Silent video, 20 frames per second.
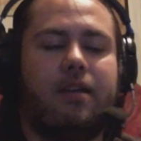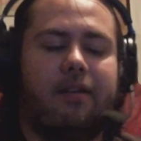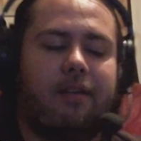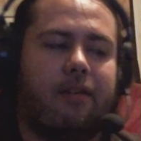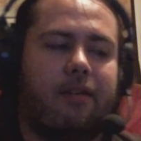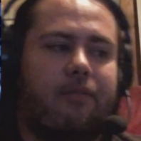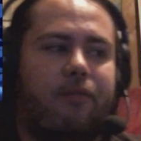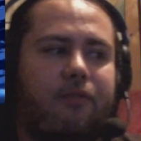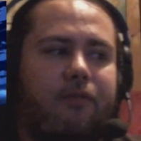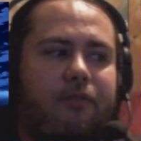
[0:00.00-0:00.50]

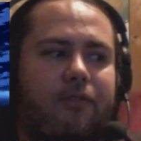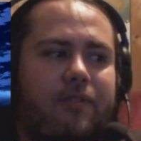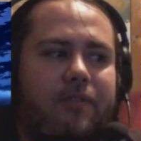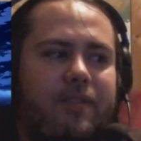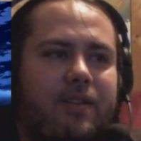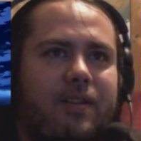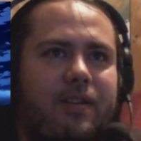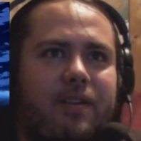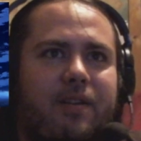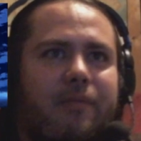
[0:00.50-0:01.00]

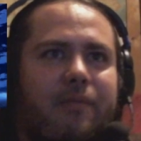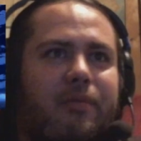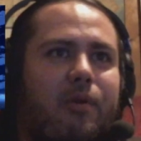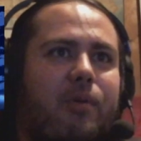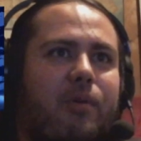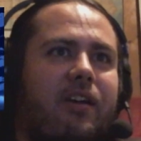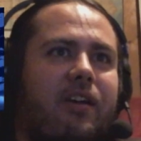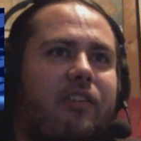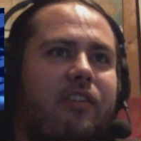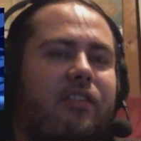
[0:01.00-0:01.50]
If there
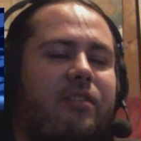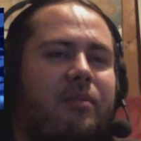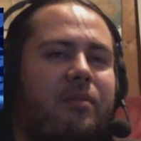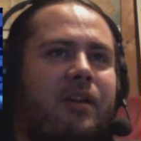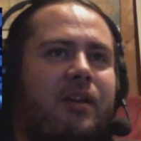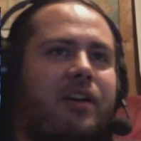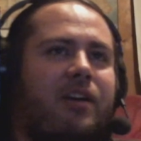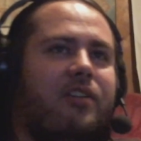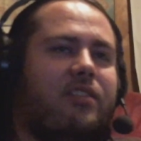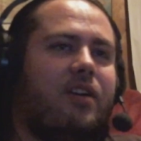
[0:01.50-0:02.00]
was actually
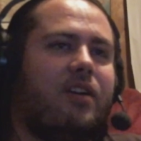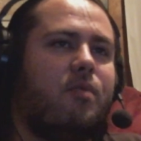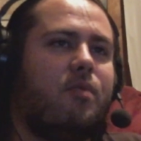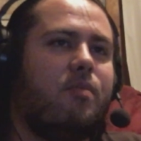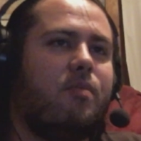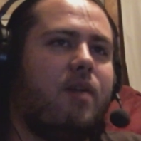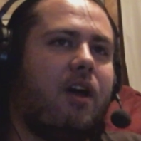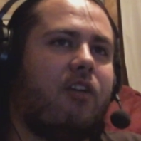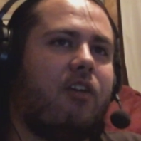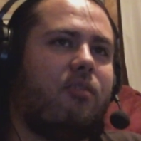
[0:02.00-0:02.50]
something else, I
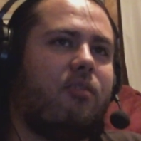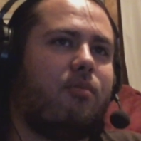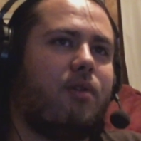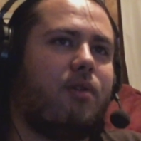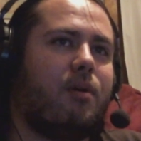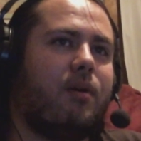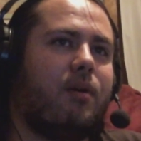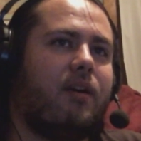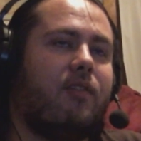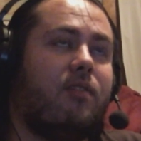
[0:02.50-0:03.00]
would actually
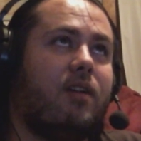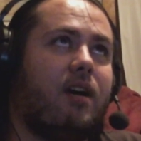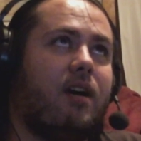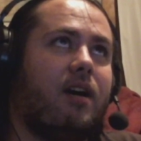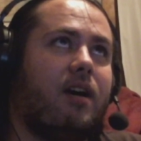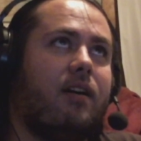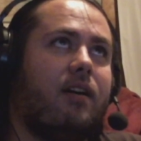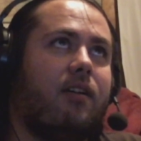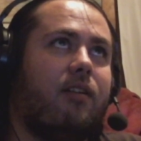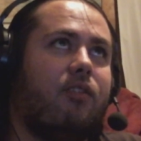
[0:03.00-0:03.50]
probably give it a
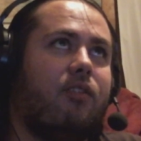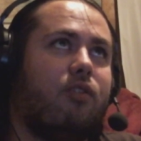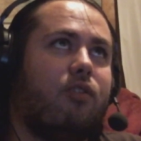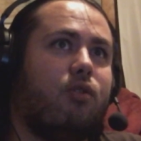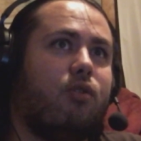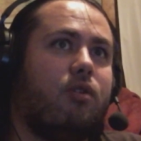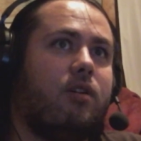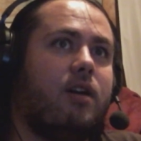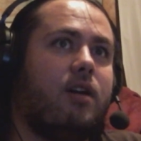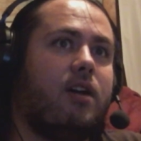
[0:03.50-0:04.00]
higher
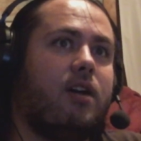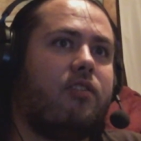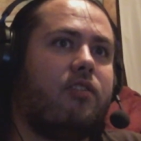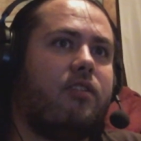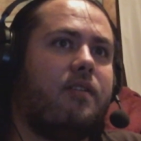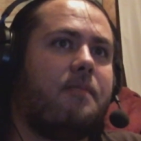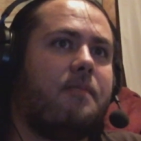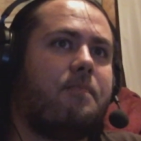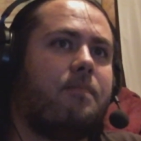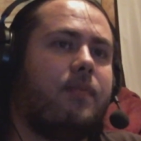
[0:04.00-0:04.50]
score,
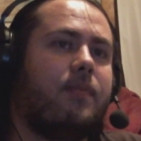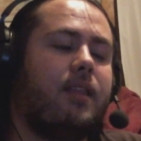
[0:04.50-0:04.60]
actually.